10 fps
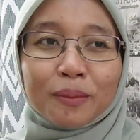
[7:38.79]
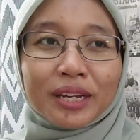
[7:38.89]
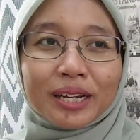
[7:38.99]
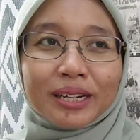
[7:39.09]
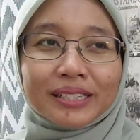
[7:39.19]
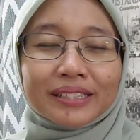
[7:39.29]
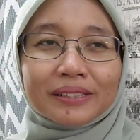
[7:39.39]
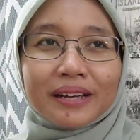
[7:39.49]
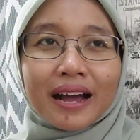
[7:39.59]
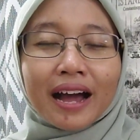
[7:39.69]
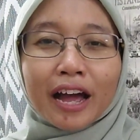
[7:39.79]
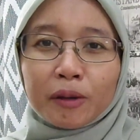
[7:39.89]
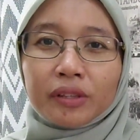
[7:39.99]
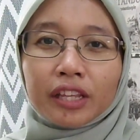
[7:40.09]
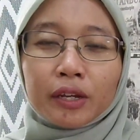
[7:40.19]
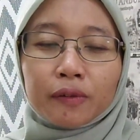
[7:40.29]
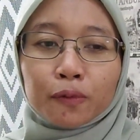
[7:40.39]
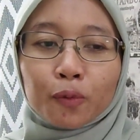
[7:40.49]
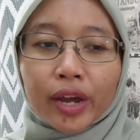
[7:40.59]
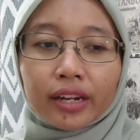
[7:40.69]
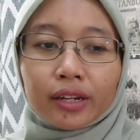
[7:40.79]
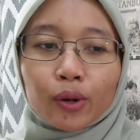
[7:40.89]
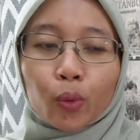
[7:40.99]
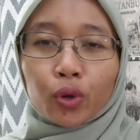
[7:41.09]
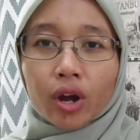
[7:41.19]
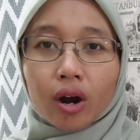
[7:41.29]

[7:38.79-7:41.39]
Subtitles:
because I believe when we